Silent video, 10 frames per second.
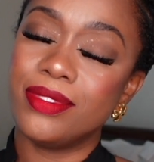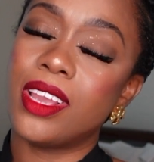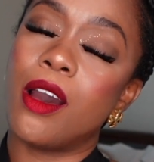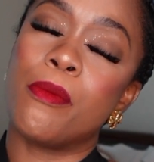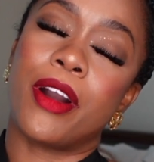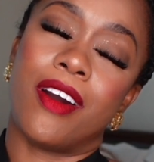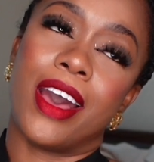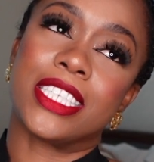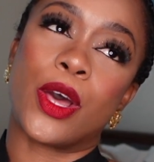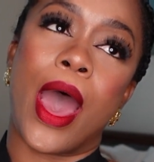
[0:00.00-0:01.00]
Oh my
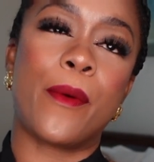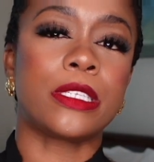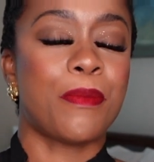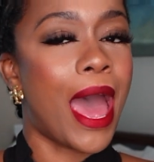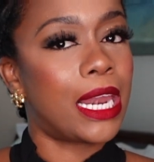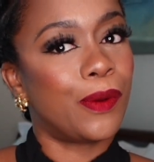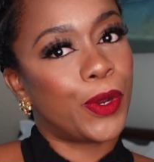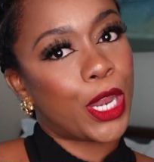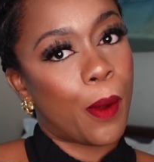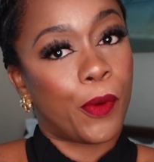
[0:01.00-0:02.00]
God. So I was battling with
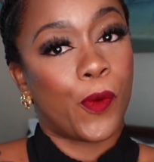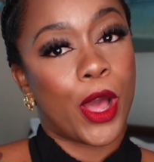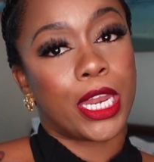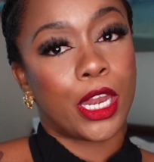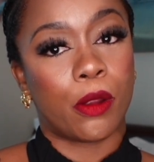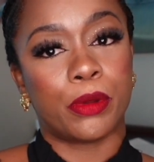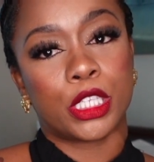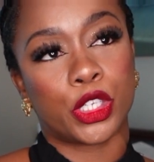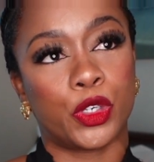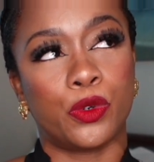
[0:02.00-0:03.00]
number 1 and number
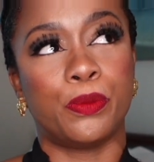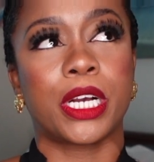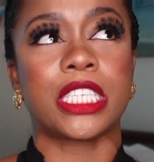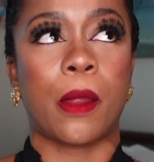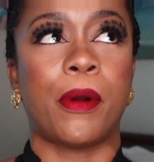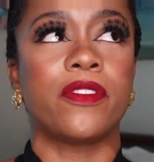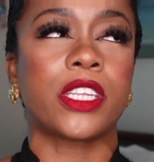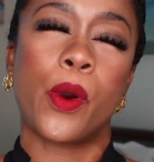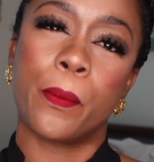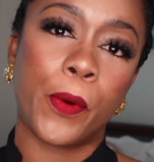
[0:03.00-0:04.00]
2 because they're both
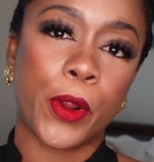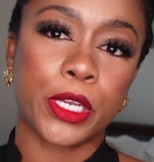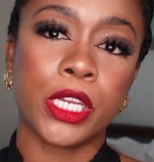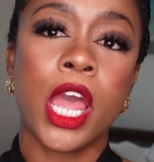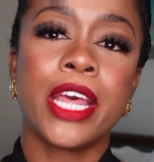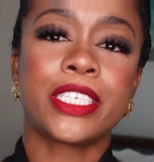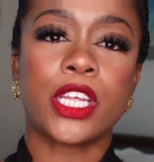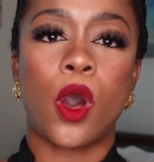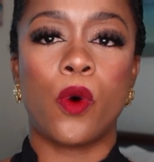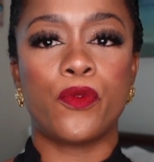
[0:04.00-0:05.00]
so important.
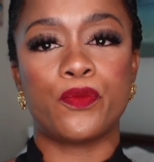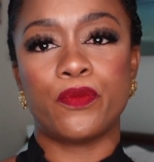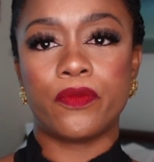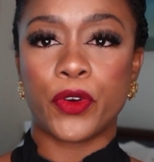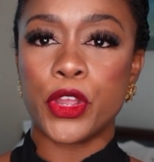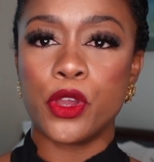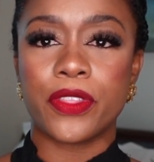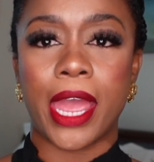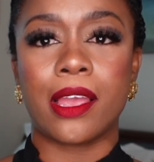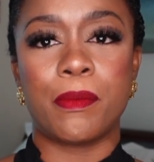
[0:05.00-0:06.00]
So for you,
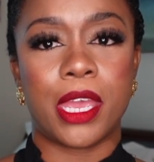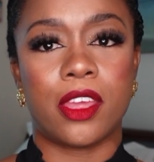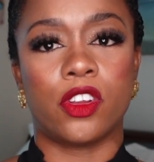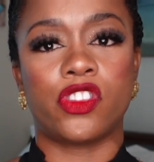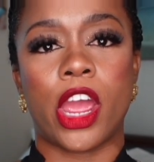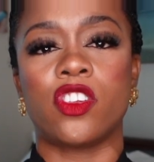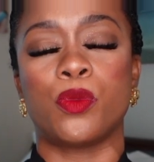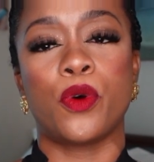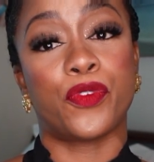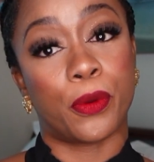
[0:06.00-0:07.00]
they can be
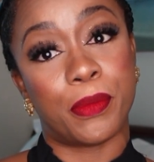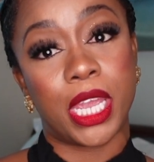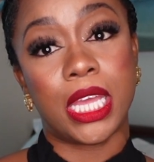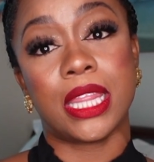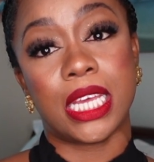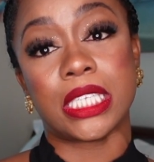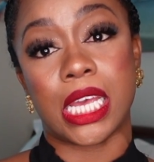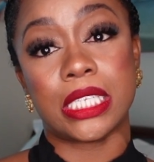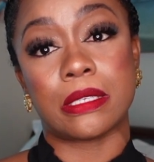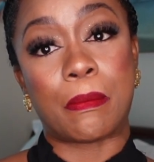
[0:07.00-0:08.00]
interchangeable. For me, this
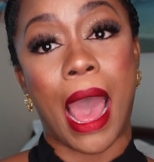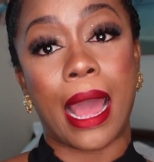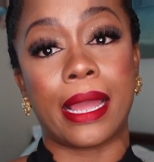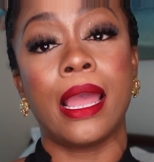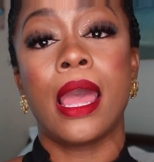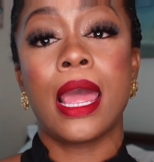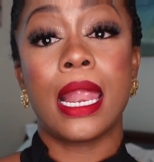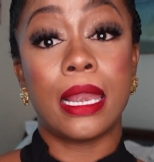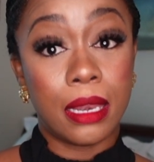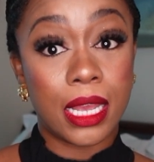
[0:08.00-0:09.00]
is my
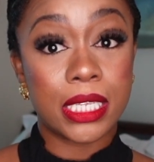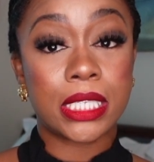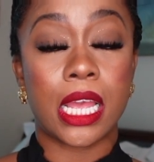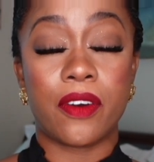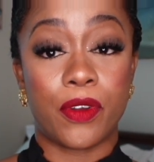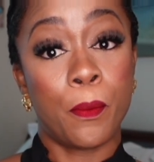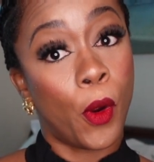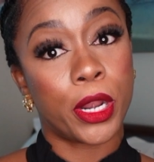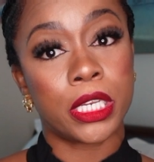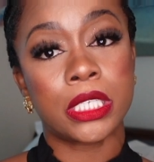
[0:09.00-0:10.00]
list of
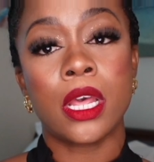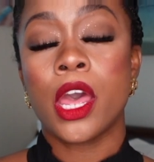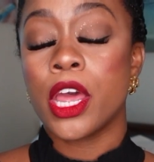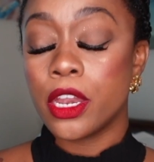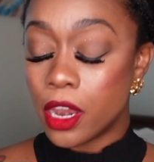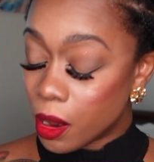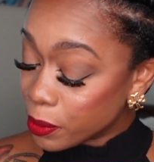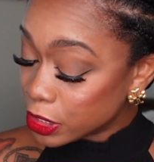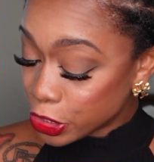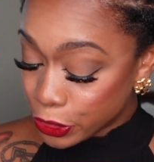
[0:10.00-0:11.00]
importance. Number
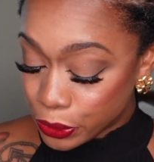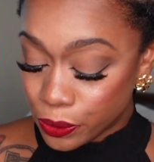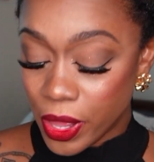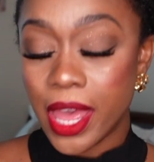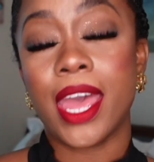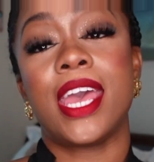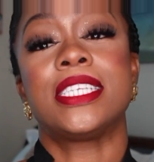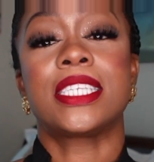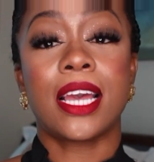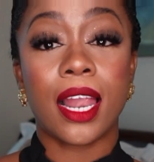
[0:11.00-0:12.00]
2
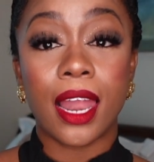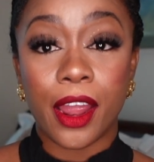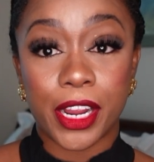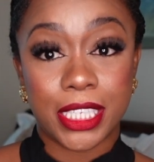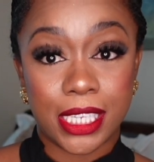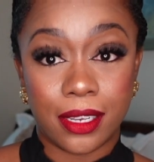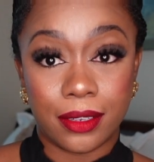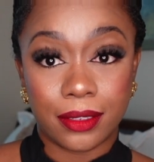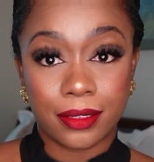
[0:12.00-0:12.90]
is clarity.